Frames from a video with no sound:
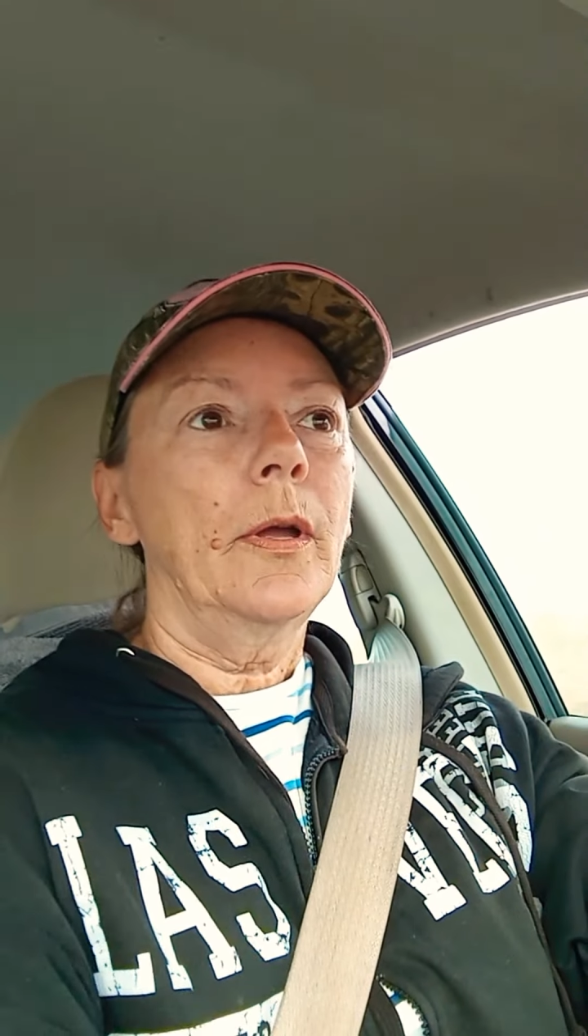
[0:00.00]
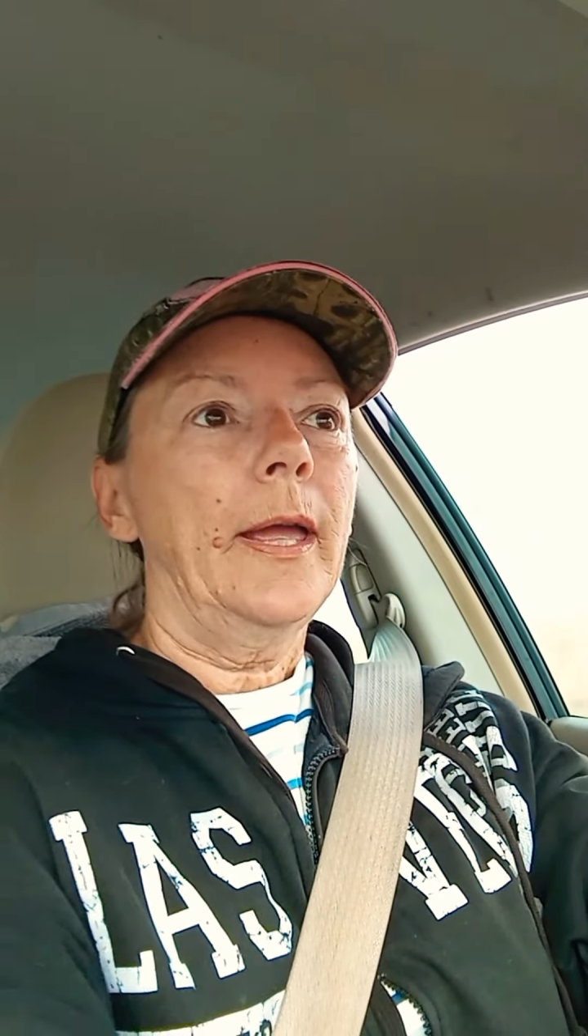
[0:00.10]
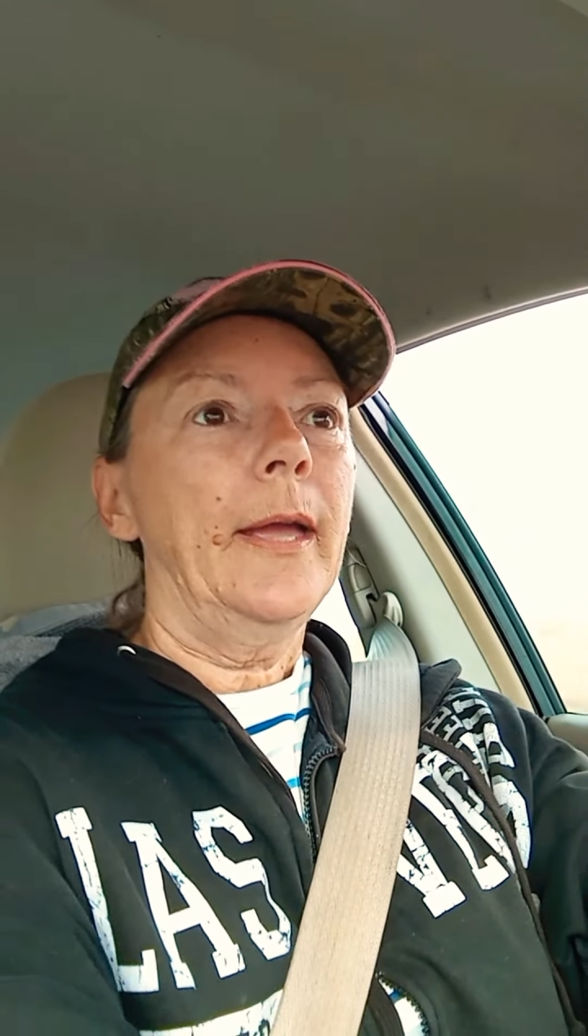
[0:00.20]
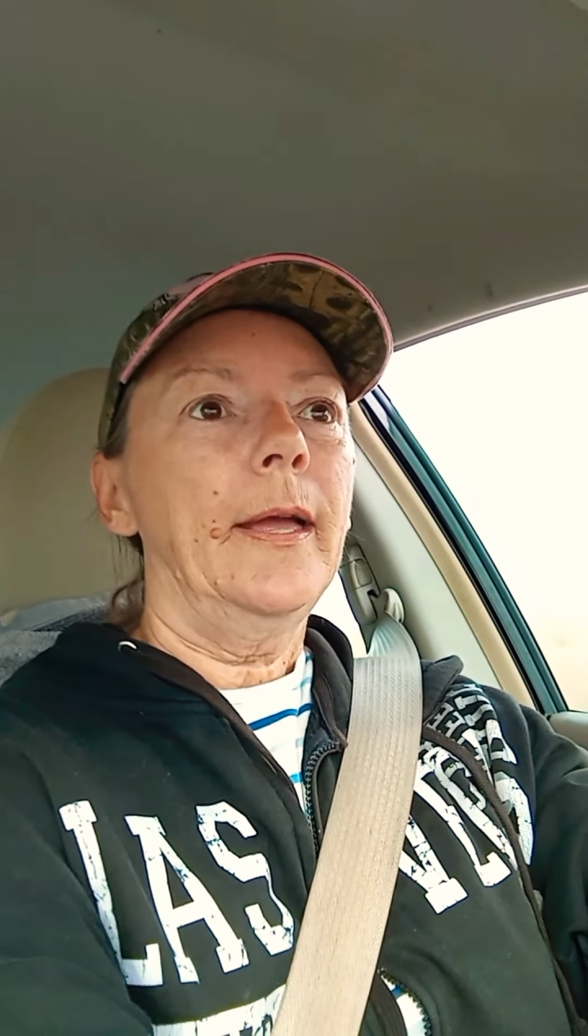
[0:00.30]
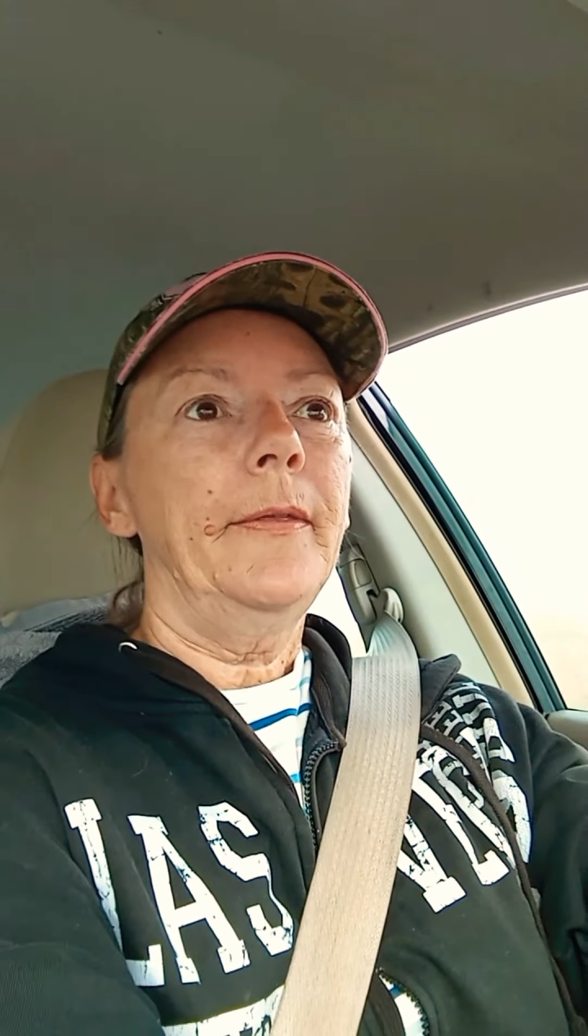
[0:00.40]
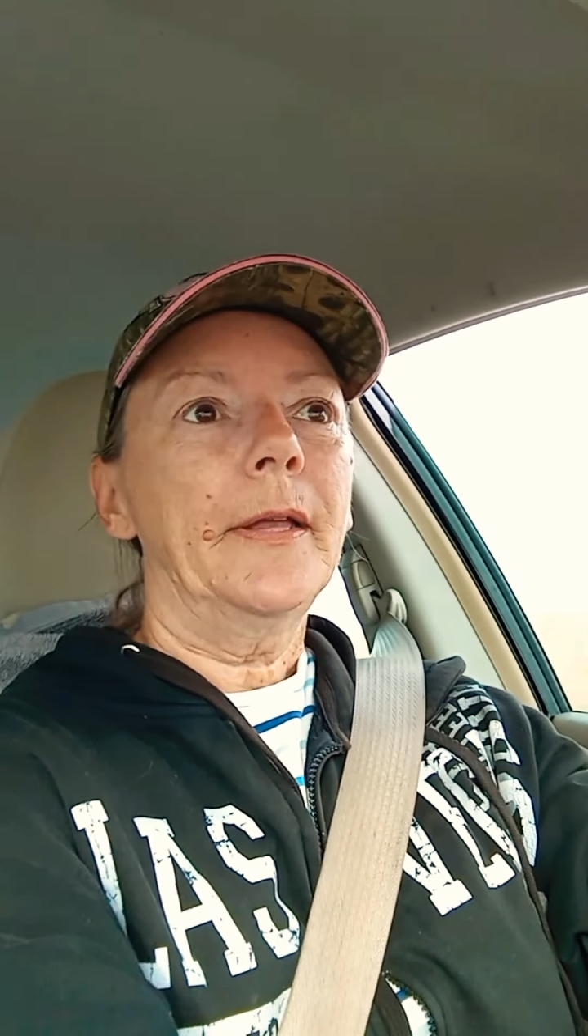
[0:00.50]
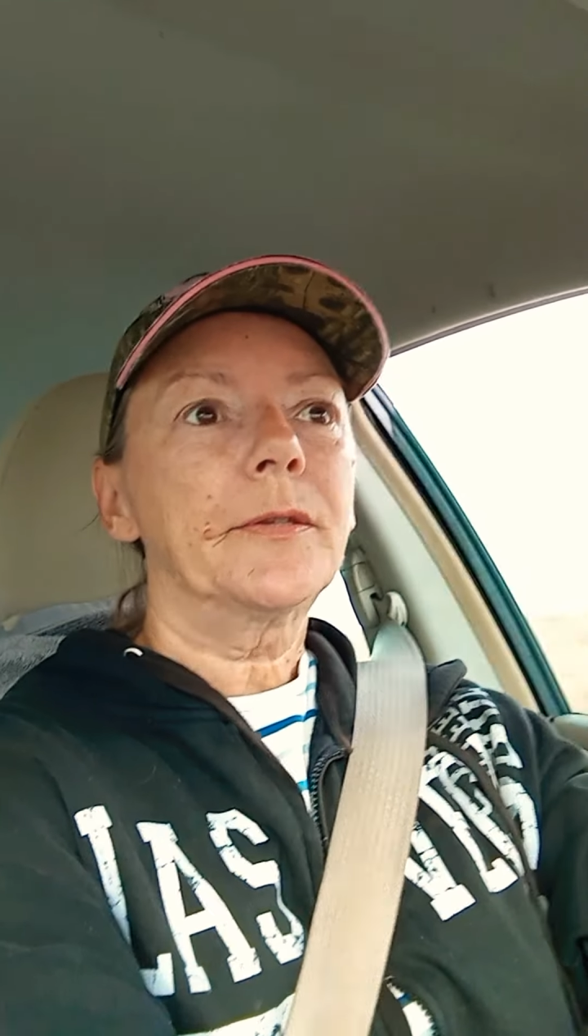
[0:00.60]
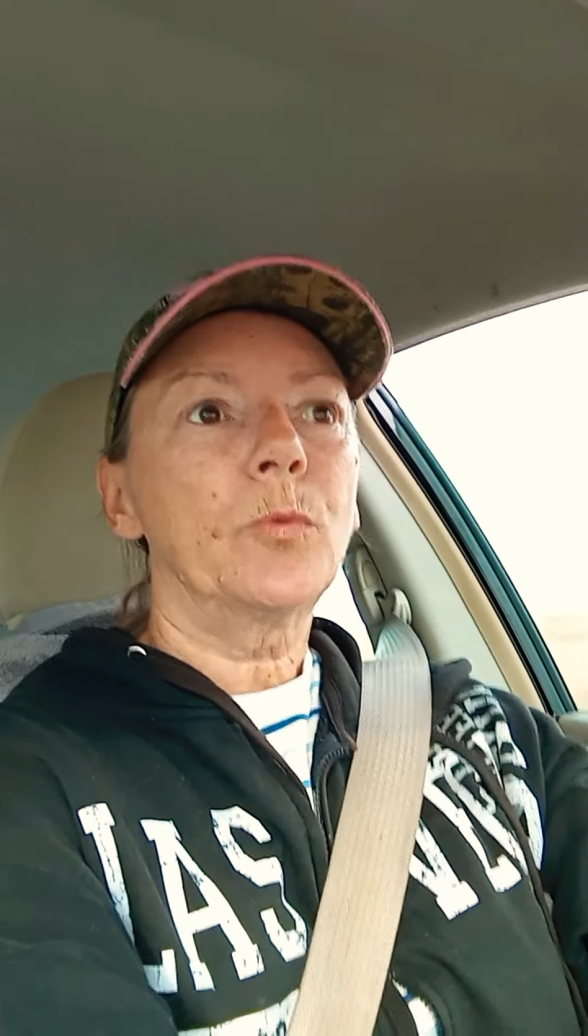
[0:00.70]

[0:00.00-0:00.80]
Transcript: and that's